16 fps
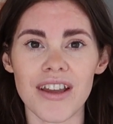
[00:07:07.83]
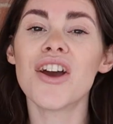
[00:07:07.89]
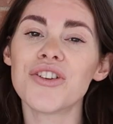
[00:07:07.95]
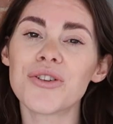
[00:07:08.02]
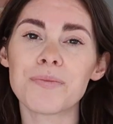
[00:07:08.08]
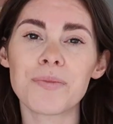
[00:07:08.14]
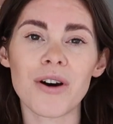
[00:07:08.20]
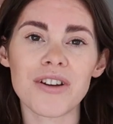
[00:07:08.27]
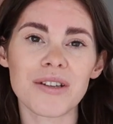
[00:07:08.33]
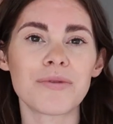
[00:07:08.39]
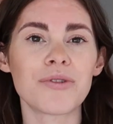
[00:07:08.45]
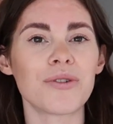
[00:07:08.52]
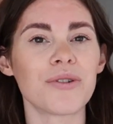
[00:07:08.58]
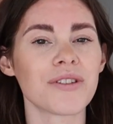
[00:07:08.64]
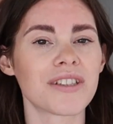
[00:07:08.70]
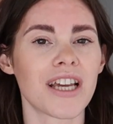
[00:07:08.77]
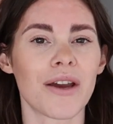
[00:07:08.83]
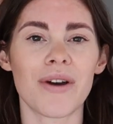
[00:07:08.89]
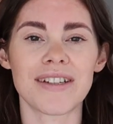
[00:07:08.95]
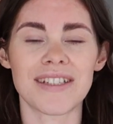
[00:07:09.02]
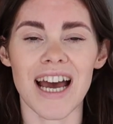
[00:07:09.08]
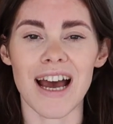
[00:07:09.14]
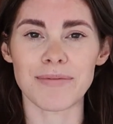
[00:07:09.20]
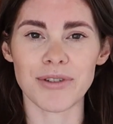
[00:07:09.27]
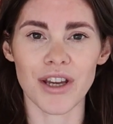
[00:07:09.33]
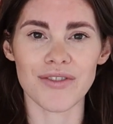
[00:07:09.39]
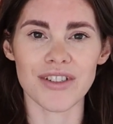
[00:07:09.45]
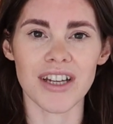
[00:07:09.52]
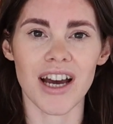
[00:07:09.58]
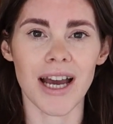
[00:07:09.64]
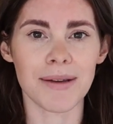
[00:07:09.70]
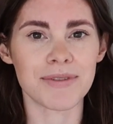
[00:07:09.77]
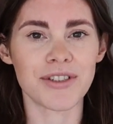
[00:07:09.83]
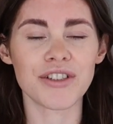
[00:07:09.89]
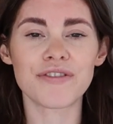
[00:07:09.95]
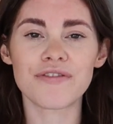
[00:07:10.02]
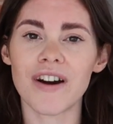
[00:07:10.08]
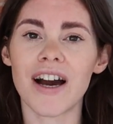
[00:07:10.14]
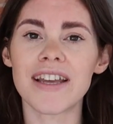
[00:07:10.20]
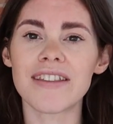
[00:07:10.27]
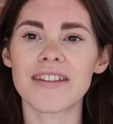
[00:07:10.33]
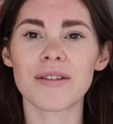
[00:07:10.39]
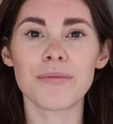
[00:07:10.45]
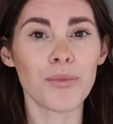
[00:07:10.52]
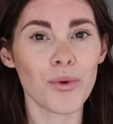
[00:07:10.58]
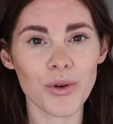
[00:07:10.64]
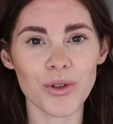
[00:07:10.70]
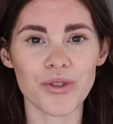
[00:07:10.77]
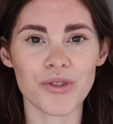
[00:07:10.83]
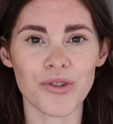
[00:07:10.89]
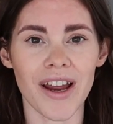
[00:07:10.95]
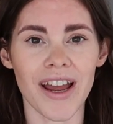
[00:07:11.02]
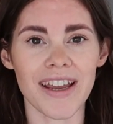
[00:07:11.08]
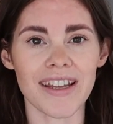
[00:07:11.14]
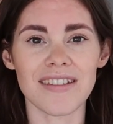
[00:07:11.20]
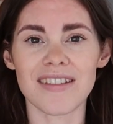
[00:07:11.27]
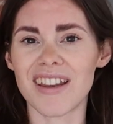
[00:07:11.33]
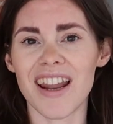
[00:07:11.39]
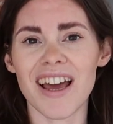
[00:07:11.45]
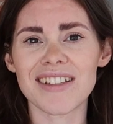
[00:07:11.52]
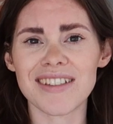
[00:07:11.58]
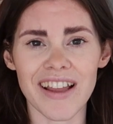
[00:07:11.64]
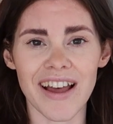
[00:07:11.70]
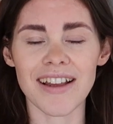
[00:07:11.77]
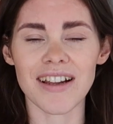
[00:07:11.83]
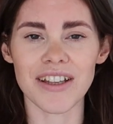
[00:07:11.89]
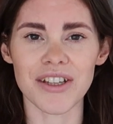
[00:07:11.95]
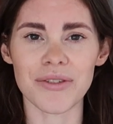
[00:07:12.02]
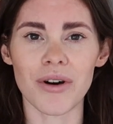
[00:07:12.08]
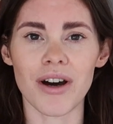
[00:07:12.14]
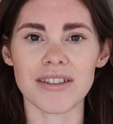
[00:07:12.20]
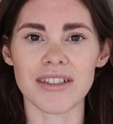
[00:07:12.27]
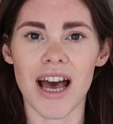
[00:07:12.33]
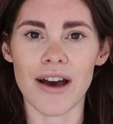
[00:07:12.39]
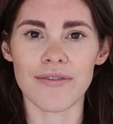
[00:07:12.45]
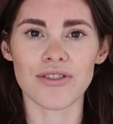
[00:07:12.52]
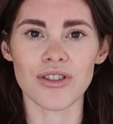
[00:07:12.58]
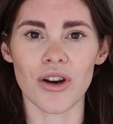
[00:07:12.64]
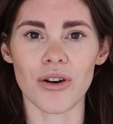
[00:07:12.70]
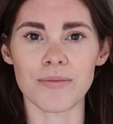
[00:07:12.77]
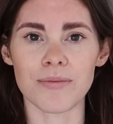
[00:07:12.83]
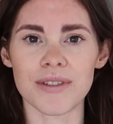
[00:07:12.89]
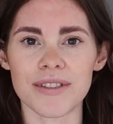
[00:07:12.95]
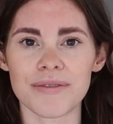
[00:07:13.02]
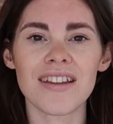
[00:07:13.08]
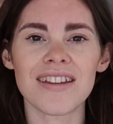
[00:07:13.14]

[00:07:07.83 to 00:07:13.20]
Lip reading: Your body will also adapt over time, so you'll find that the more you train, the less likely you are to have DOMS.